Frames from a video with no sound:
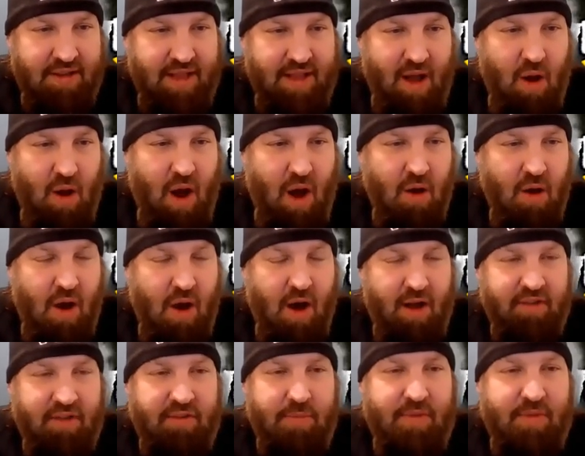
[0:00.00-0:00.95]
Now, how
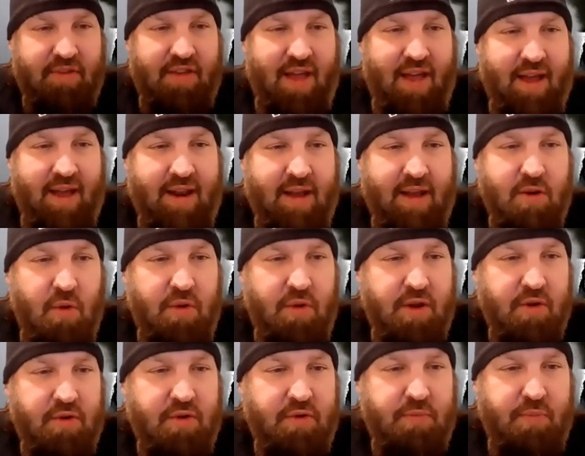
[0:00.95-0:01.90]
awesome is that? I know
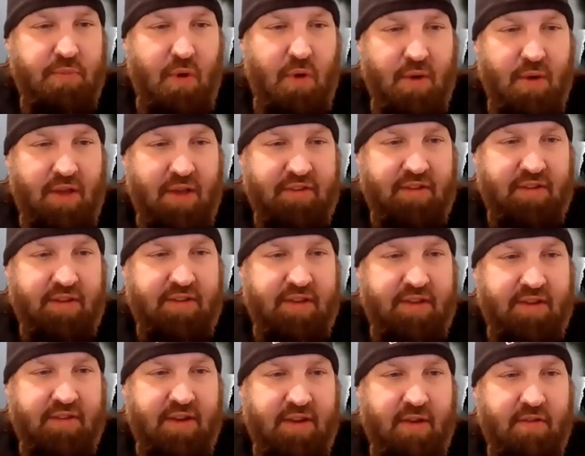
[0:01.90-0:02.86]
you do pro wrestling
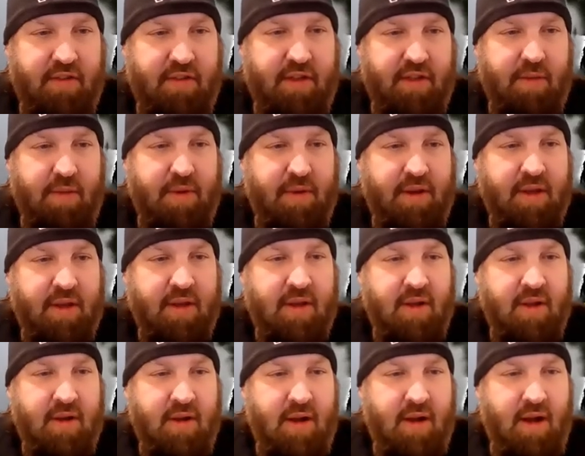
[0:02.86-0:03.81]
tees and everything, but
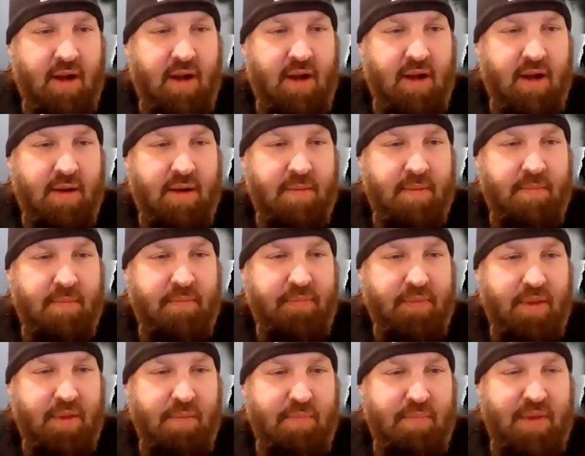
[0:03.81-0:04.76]

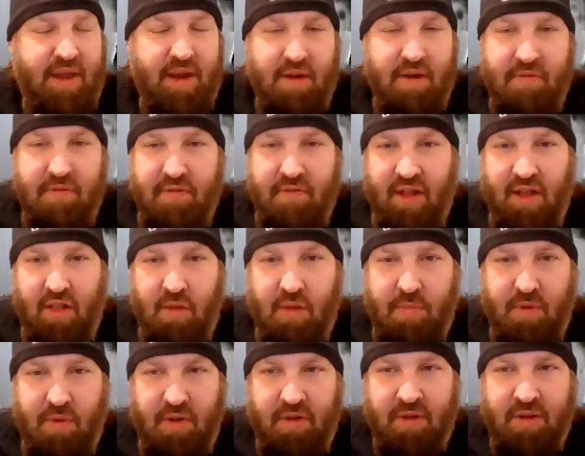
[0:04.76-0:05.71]
being
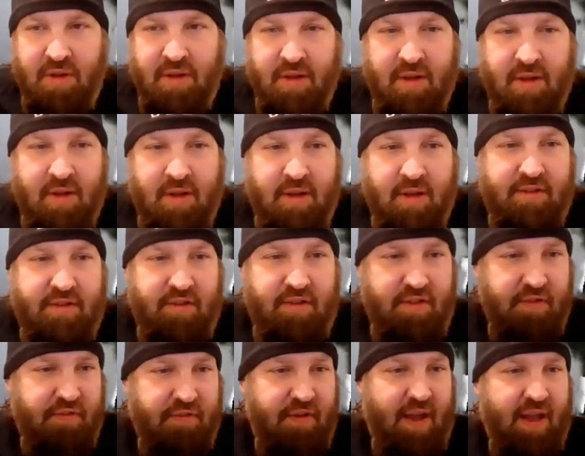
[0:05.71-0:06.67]
available to
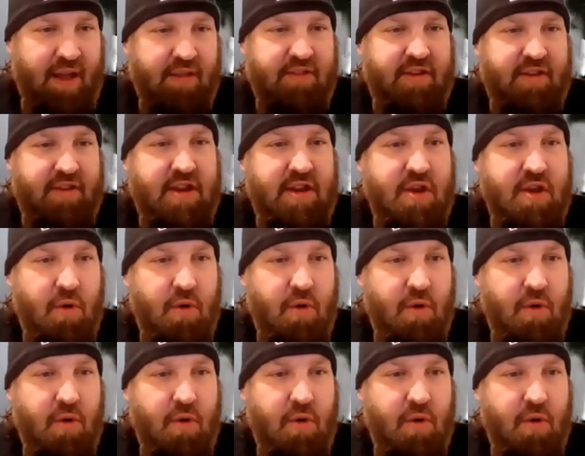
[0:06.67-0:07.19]
the fans in